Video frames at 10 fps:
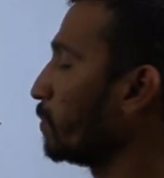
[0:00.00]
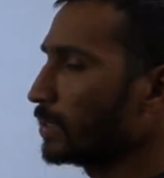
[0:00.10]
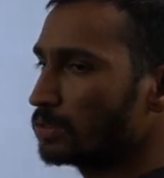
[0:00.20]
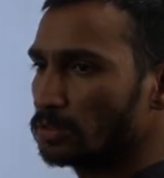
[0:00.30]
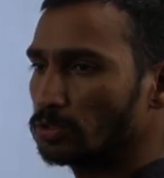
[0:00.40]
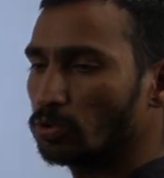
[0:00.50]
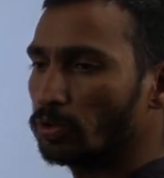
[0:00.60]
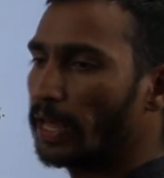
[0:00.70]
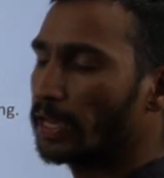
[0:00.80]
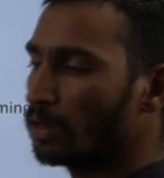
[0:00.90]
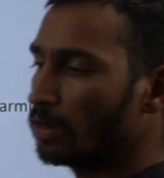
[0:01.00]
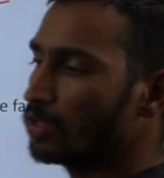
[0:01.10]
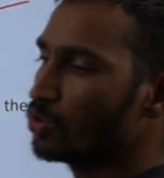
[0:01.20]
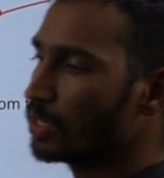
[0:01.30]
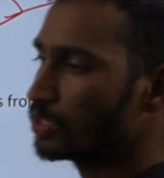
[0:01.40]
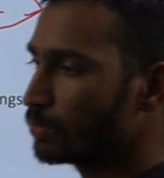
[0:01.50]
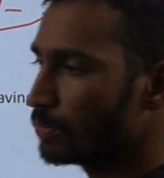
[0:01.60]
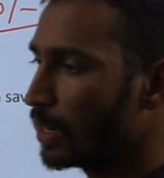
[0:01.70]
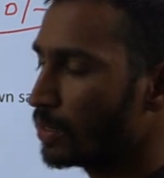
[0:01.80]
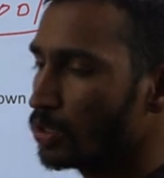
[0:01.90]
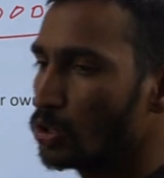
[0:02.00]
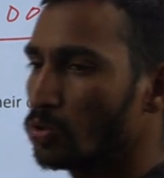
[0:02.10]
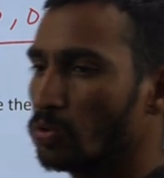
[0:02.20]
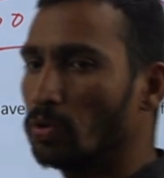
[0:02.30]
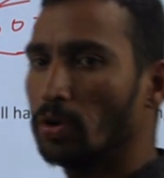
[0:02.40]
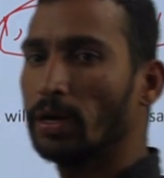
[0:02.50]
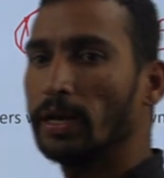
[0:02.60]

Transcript: rupees. So like you assume that due to